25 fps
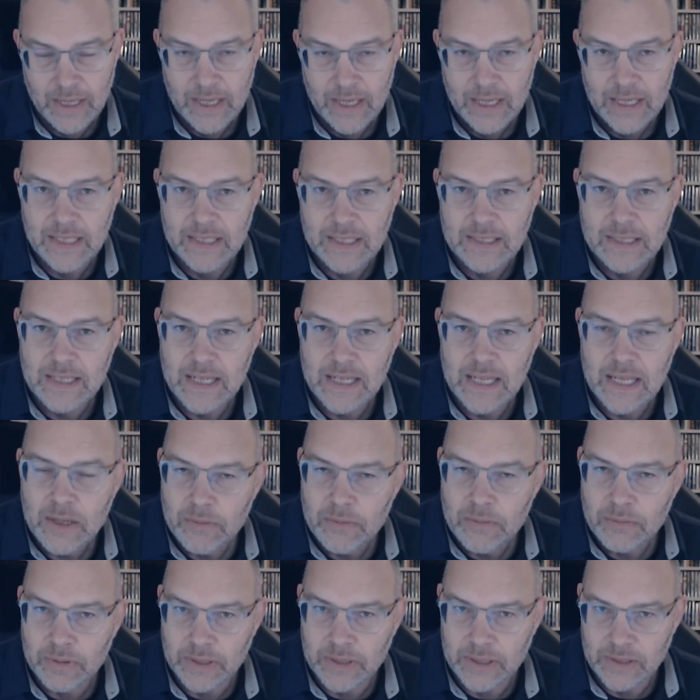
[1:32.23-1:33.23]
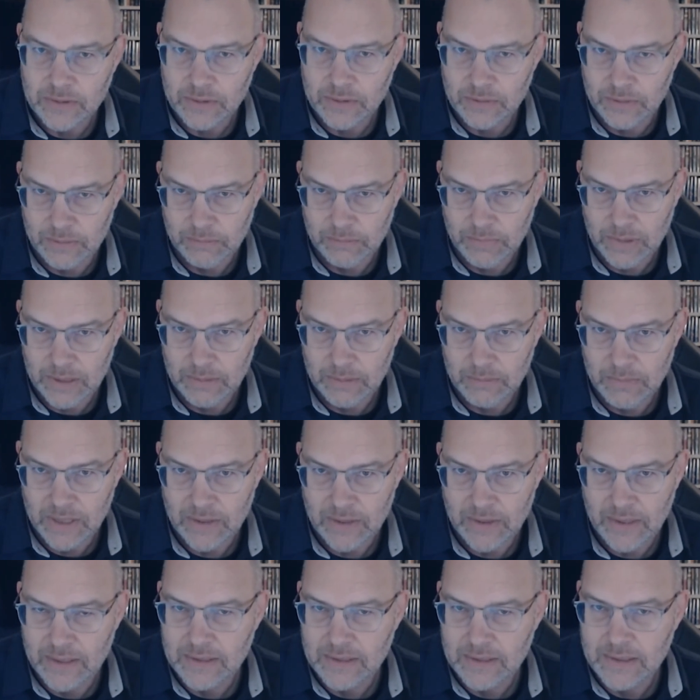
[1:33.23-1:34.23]
It is equally true in B2B
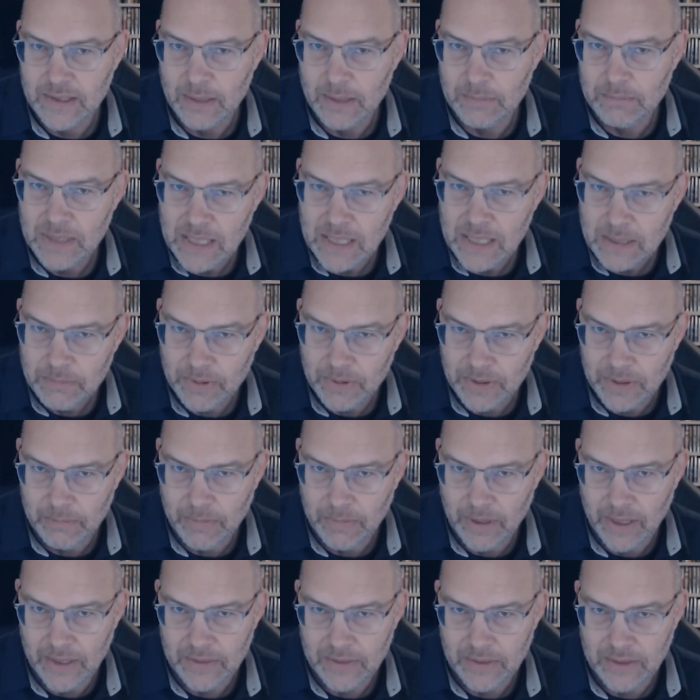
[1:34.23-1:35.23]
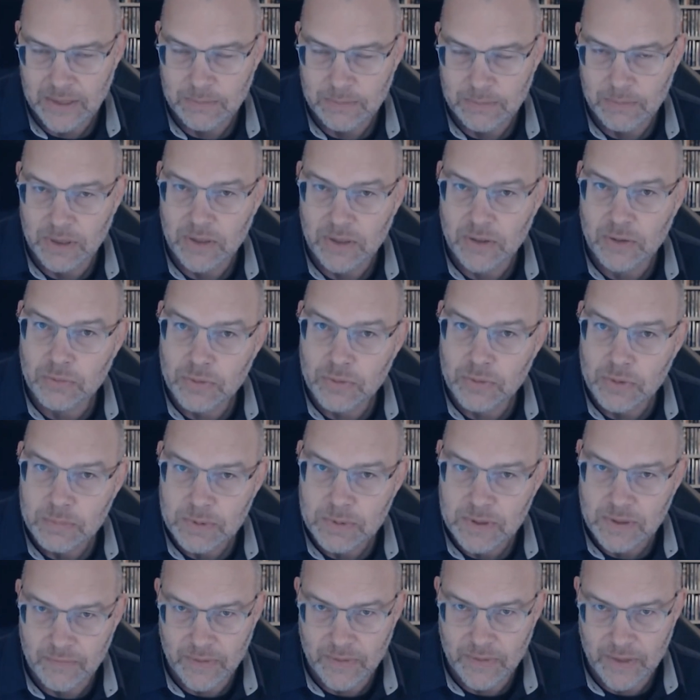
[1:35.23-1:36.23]
that it's not people that buy things, but
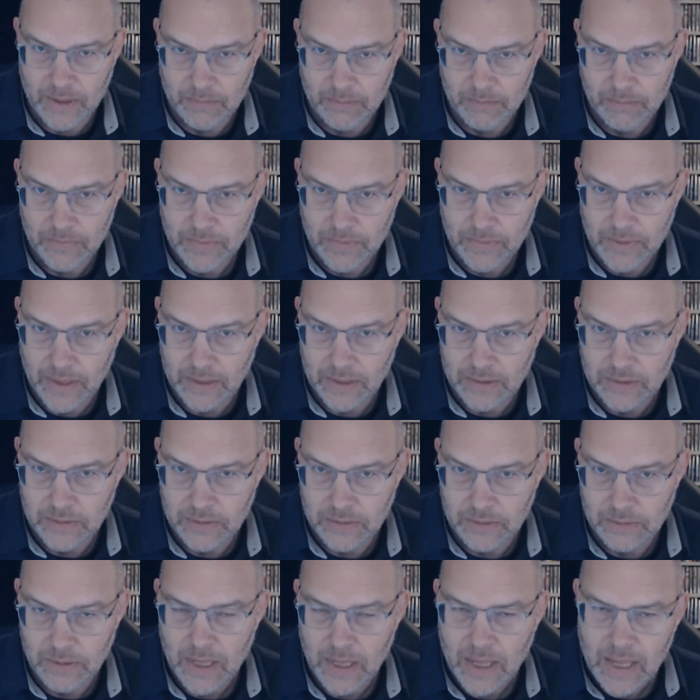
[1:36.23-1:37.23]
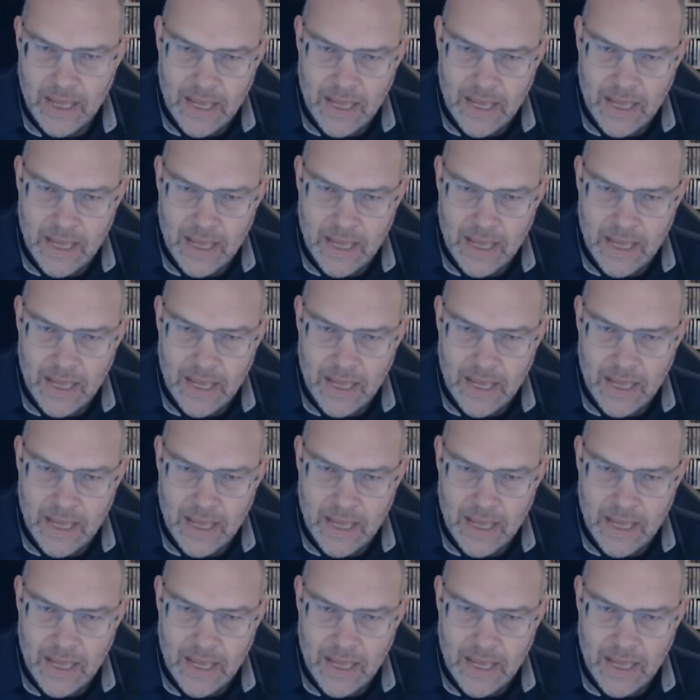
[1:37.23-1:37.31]
groups of them that do.